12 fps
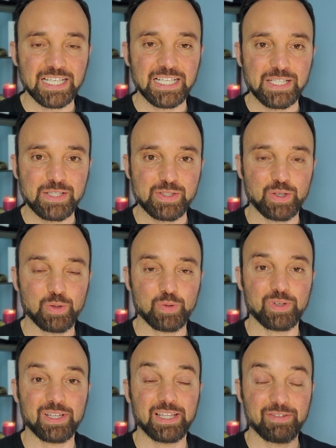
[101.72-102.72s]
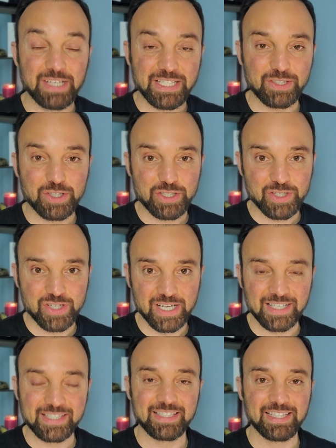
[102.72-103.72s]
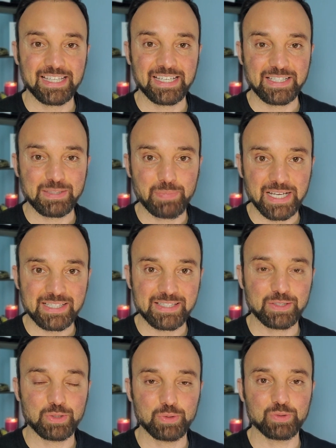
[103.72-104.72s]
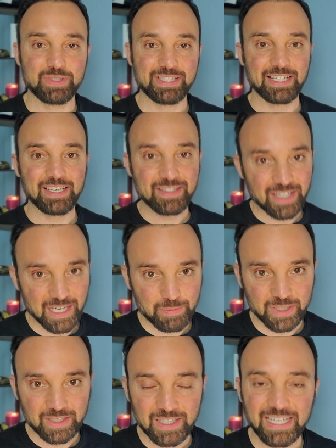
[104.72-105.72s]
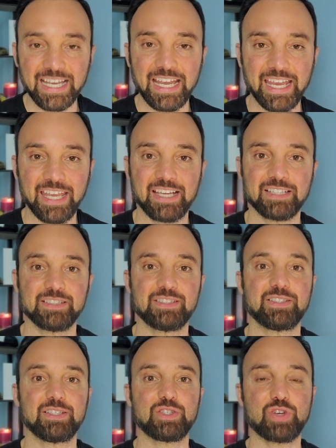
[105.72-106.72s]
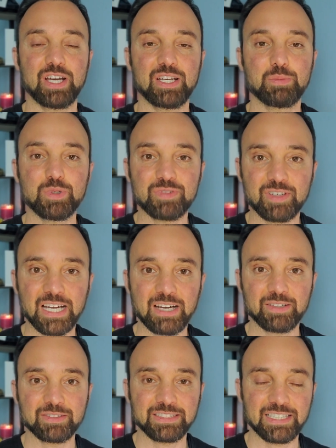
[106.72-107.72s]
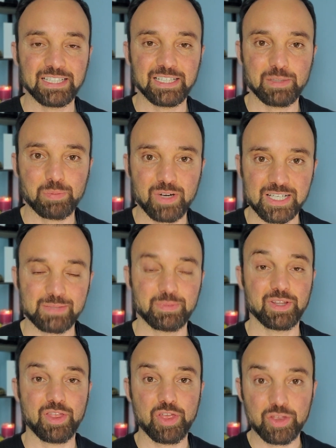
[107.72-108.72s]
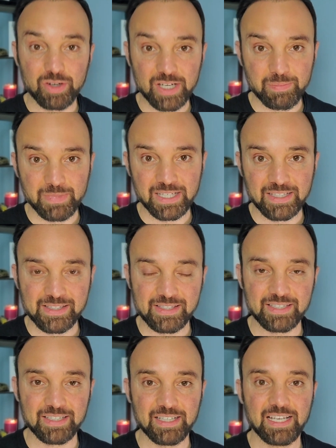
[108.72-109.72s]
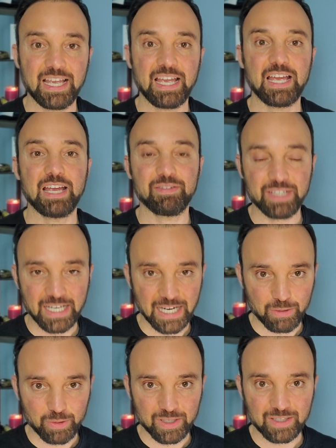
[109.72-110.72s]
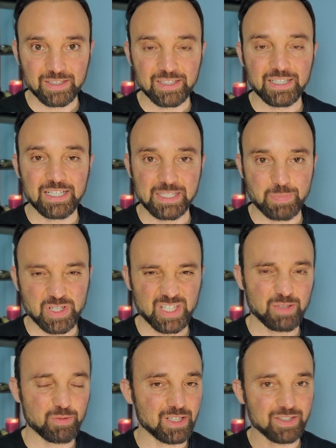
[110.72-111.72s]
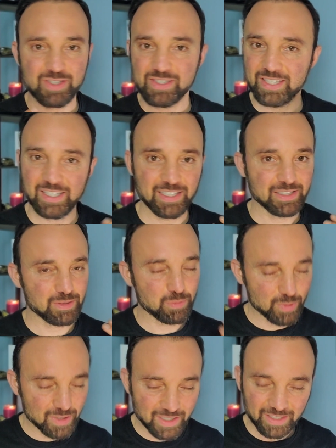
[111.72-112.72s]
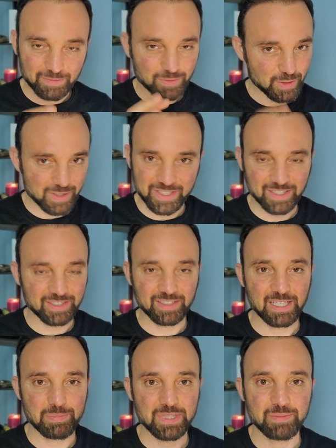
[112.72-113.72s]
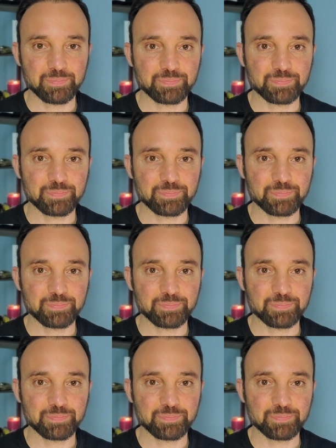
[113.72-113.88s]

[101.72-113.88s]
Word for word: So research suggests that it's best to set a timer and try to move around in approximately 30 minutes every hour especially while you're sitting at your work and focusing on your laptop.